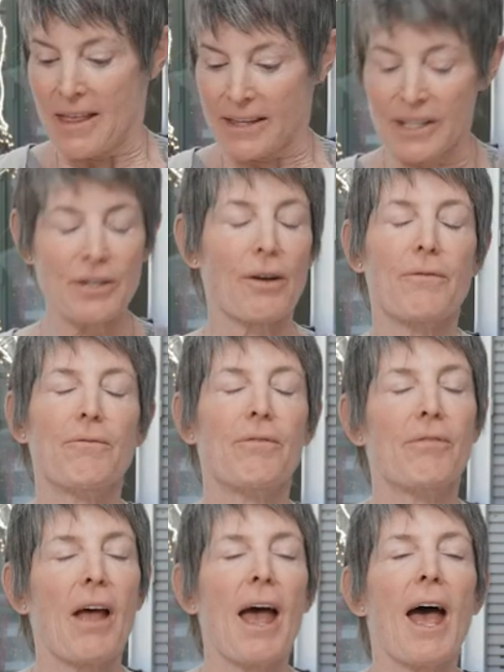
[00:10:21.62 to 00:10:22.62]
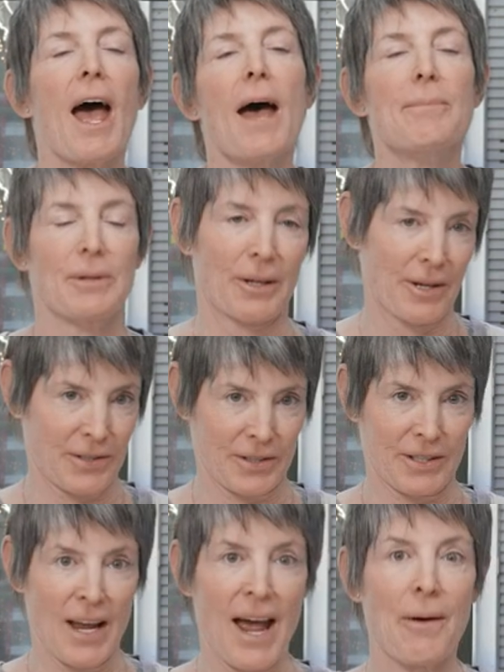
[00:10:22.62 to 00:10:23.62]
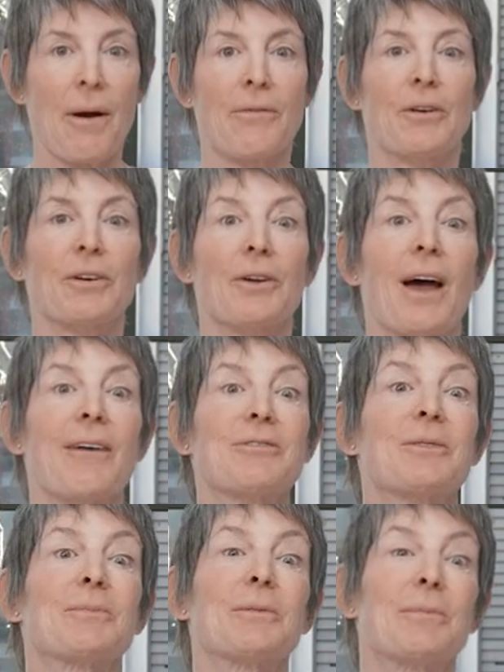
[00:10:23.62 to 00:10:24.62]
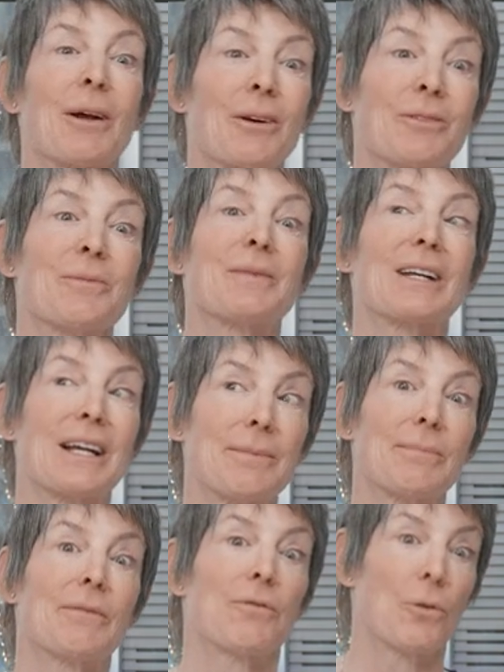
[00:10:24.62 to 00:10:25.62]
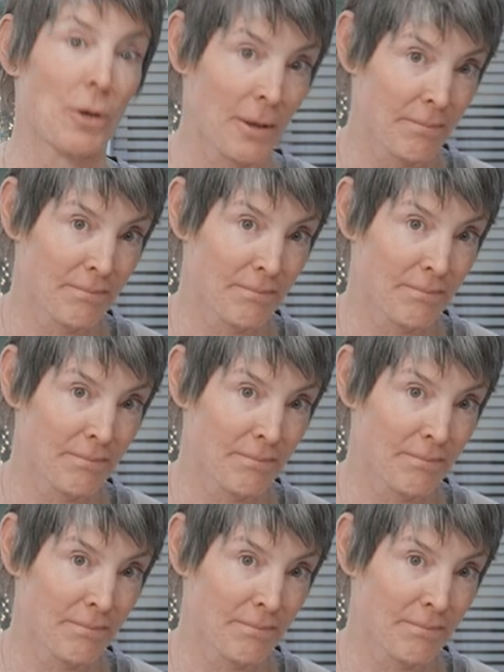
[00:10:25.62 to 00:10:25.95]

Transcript: These are fabulous. However, you have to prepare them the night before.